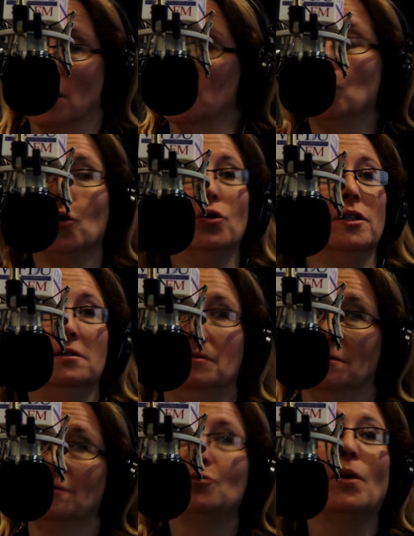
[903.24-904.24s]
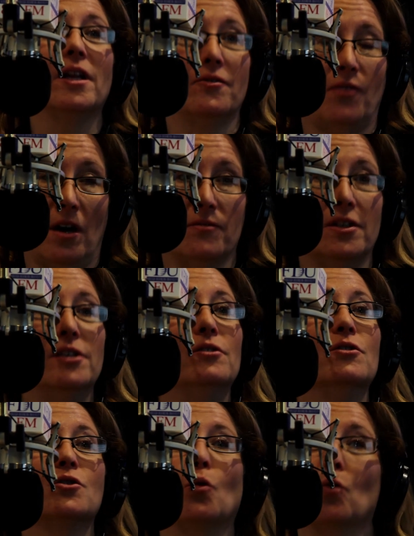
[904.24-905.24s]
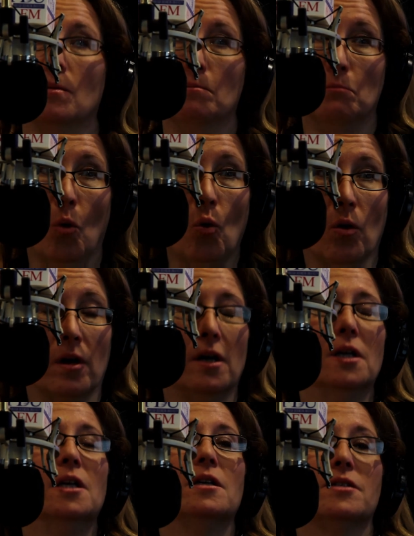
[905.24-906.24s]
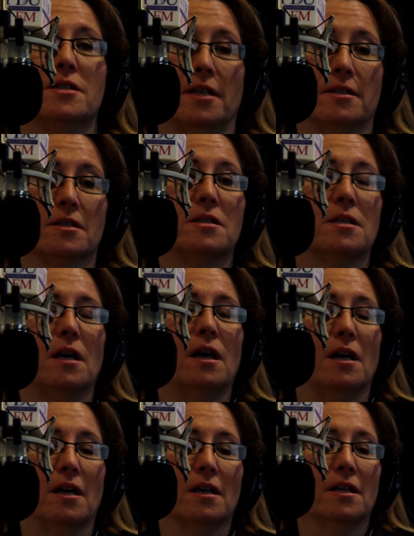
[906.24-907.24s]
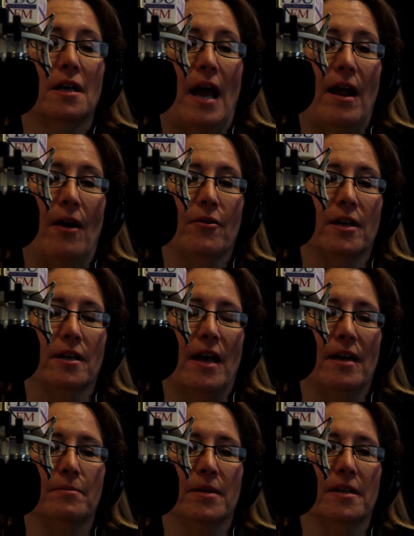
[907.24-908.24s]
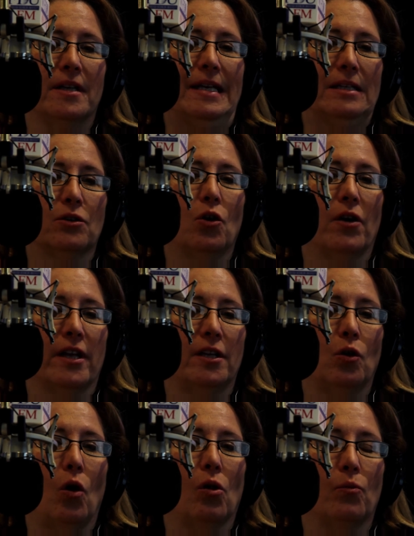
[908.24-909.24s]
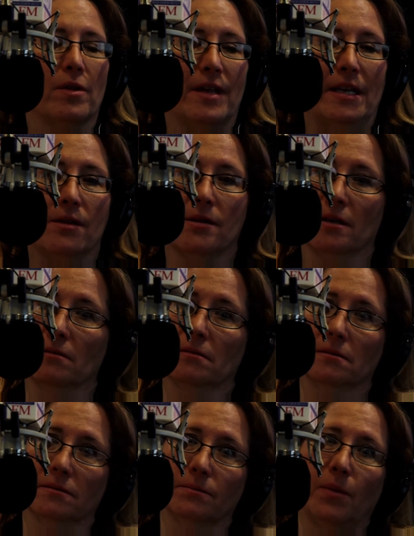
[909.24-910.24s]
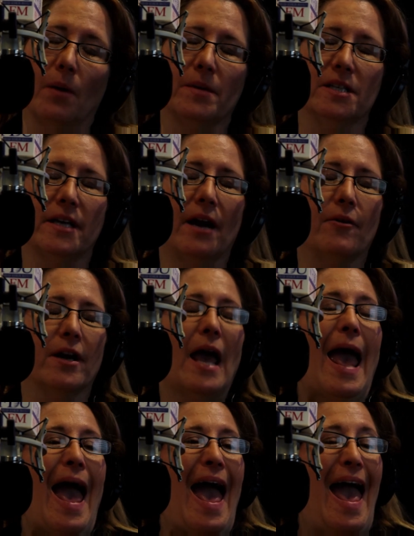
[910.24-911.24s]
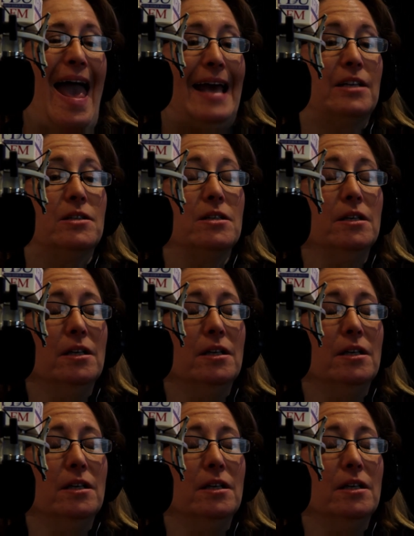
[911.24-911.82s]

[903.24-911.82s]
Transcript: a good 25 years or more since Harriet had been in Carnegie Hall with anything Bobby Darin. And